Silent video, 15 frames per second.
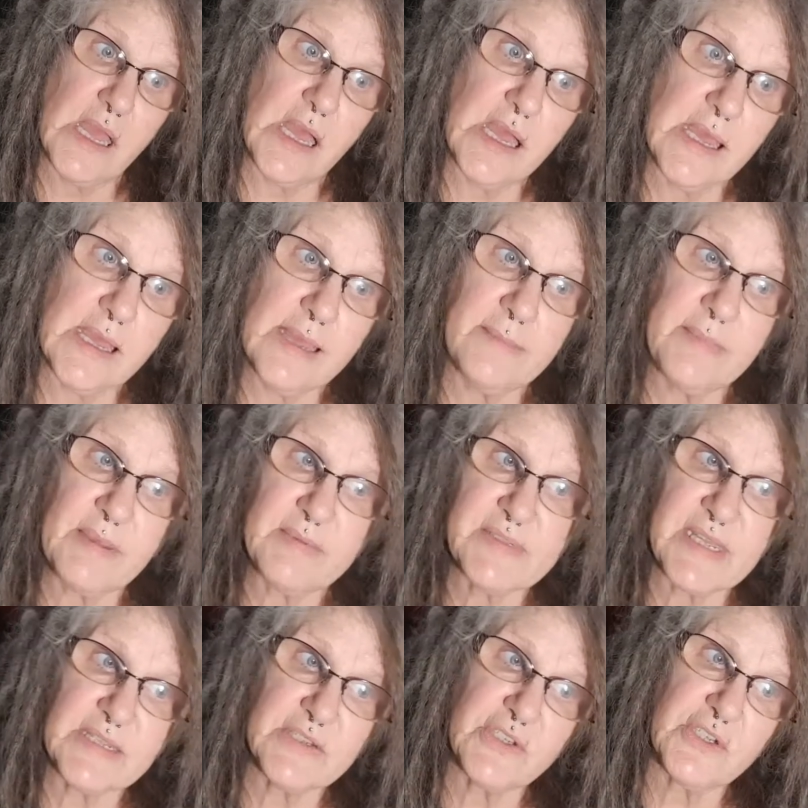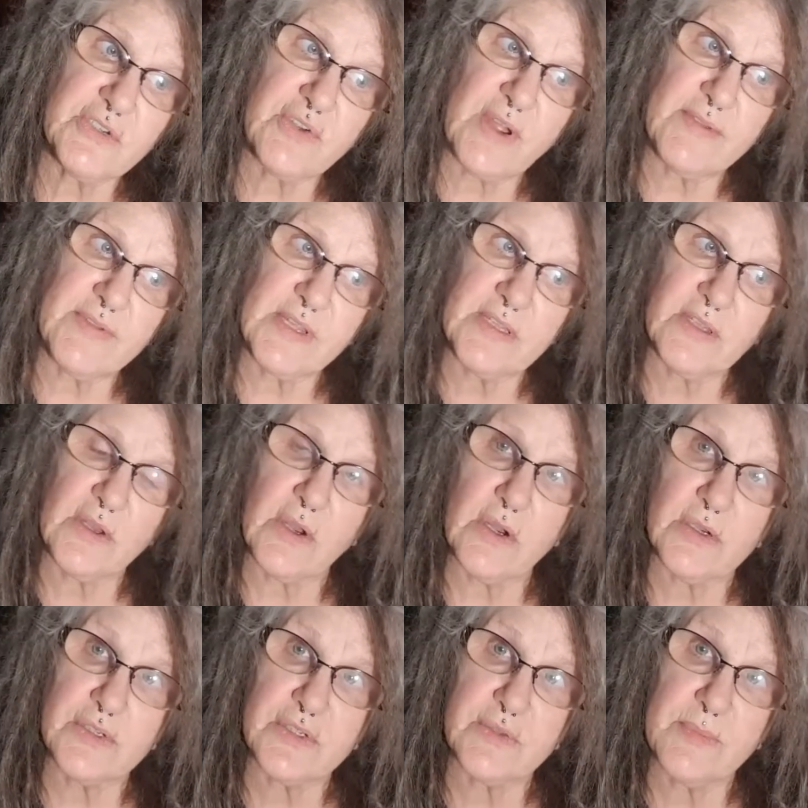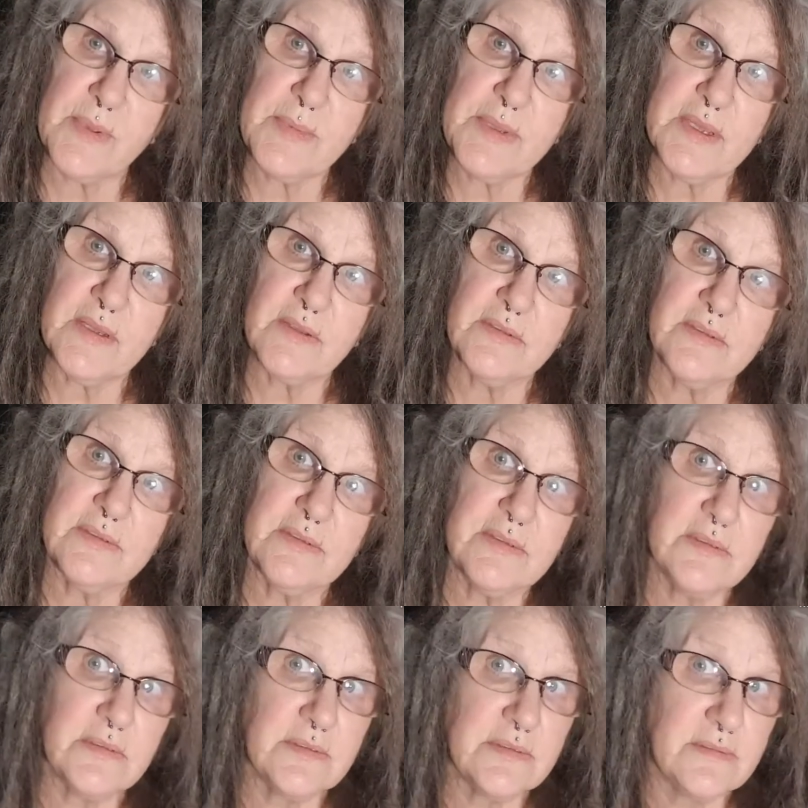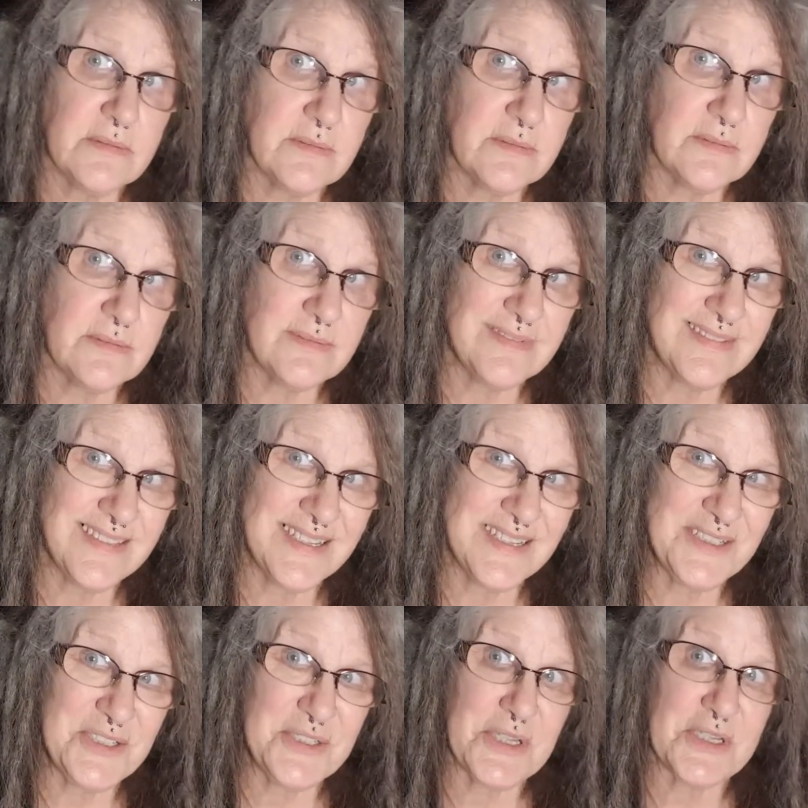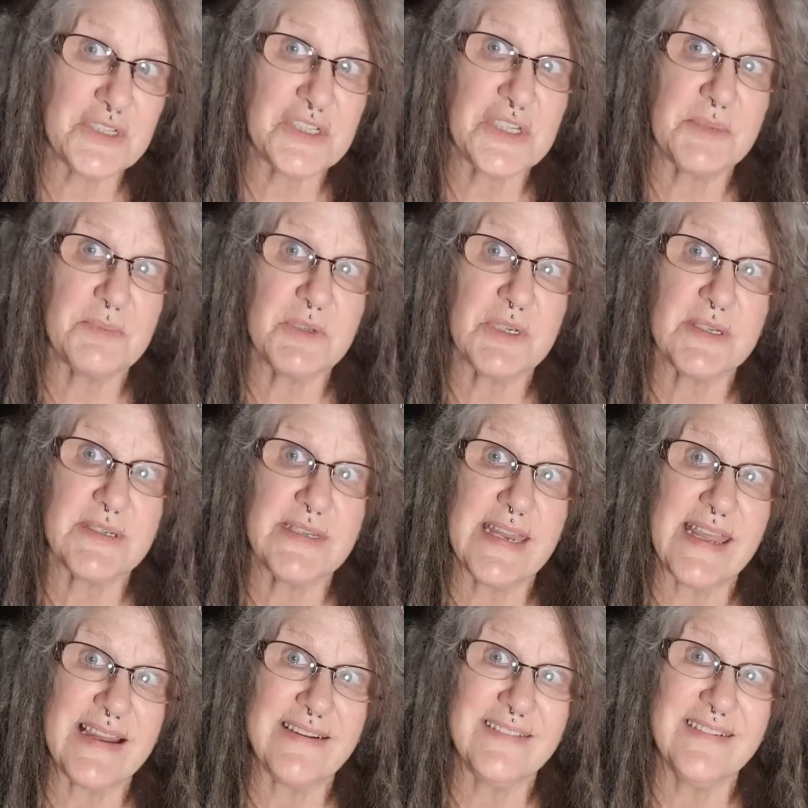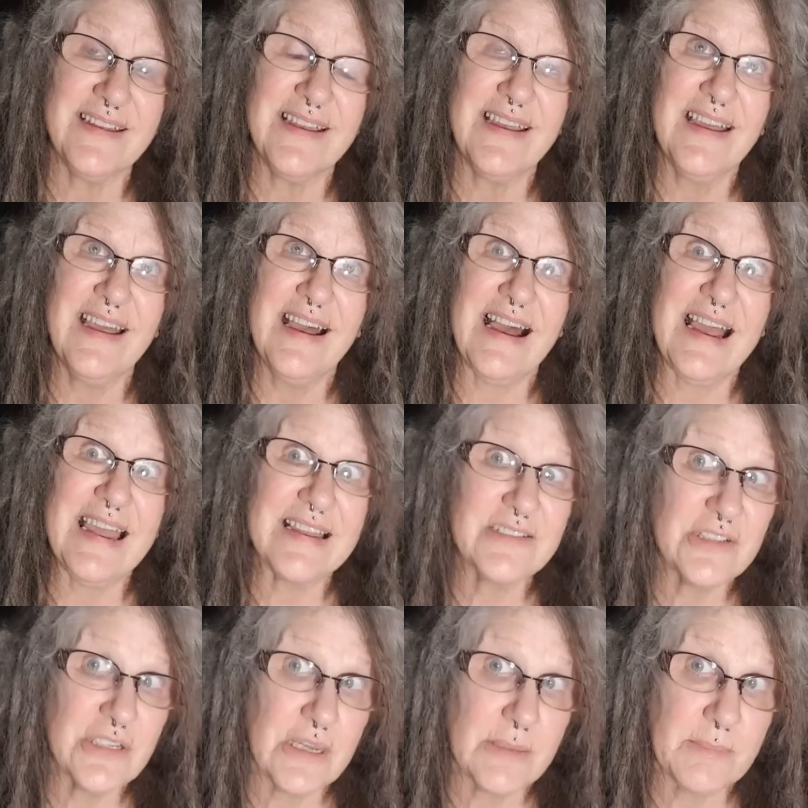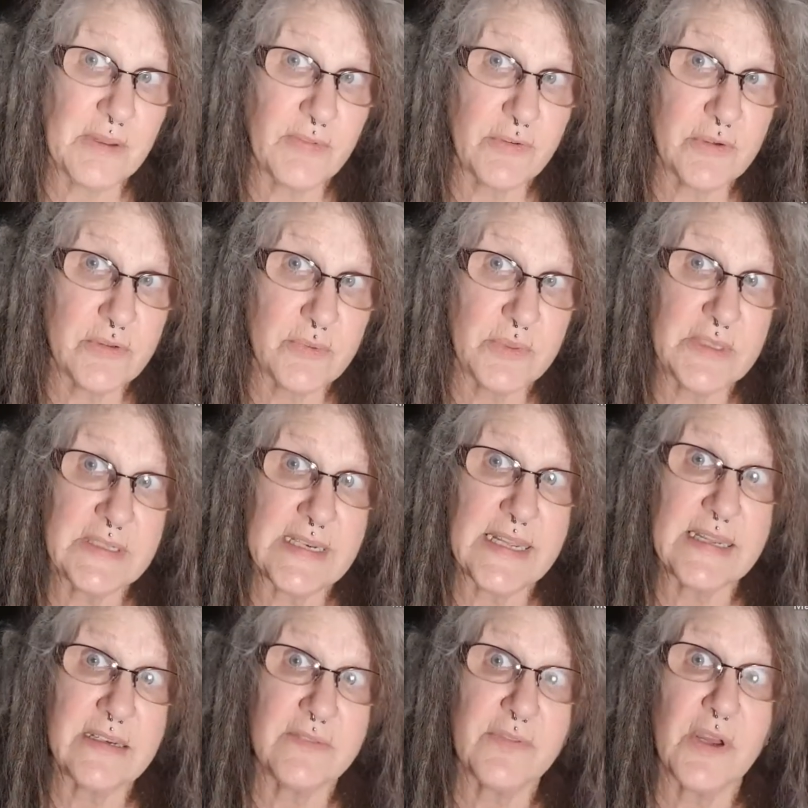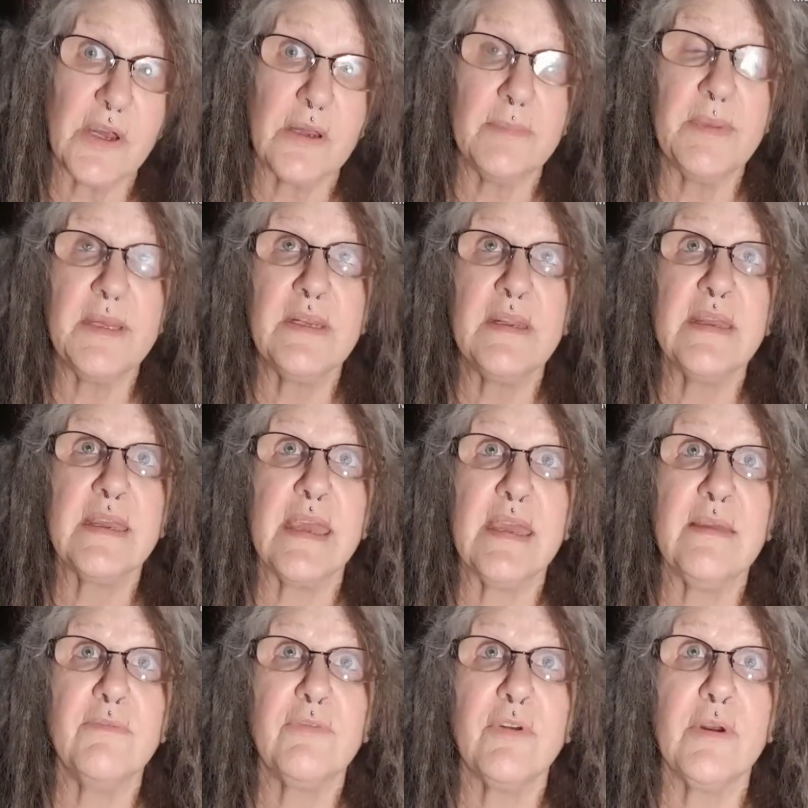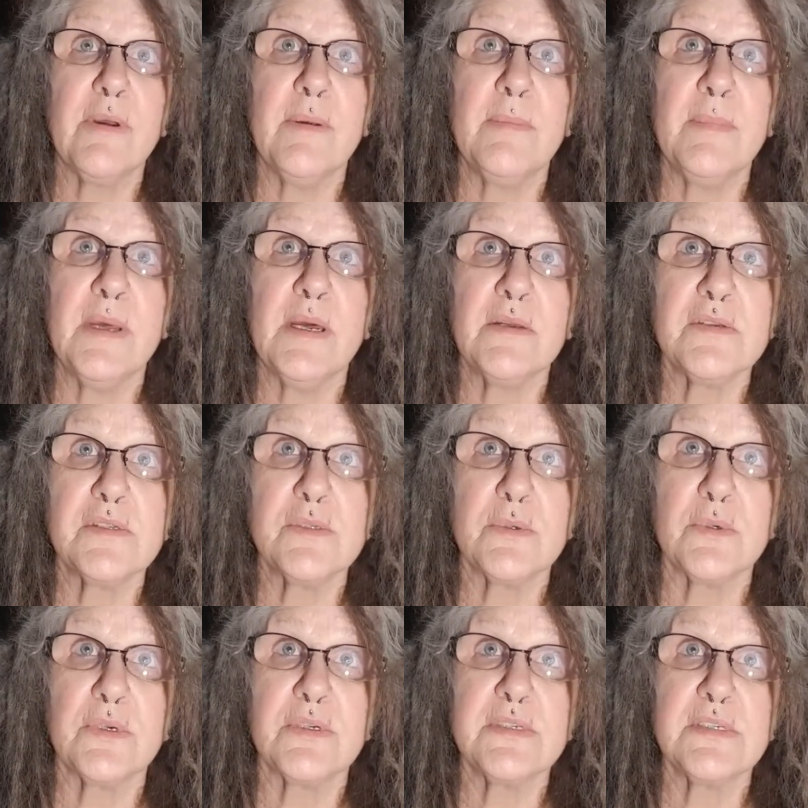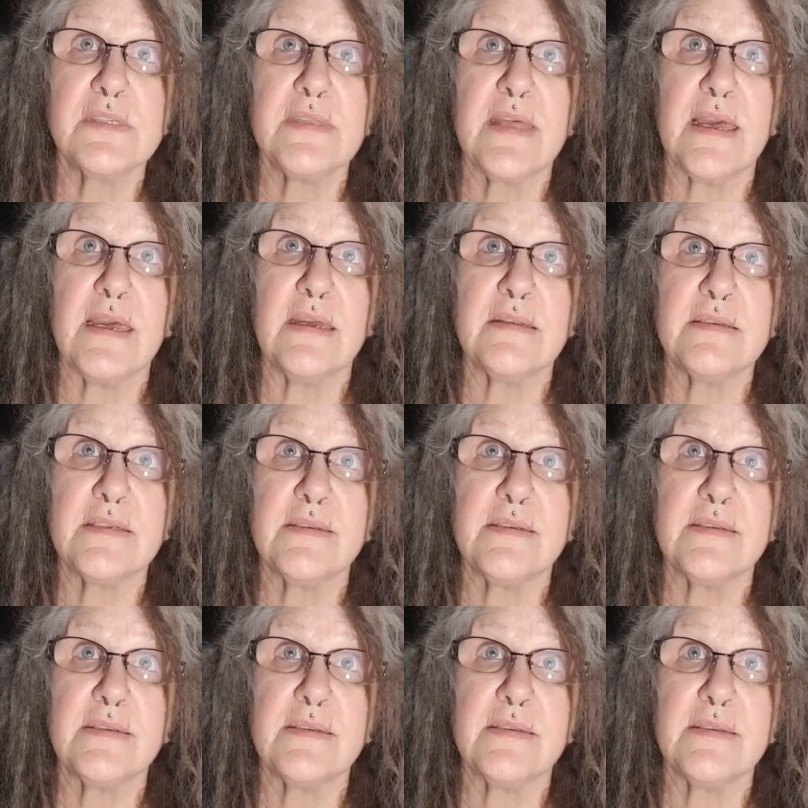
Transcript: I was actually driving in the car, so maybe I'll touch that subject now. I actually got my first really negative comment. It came from a source that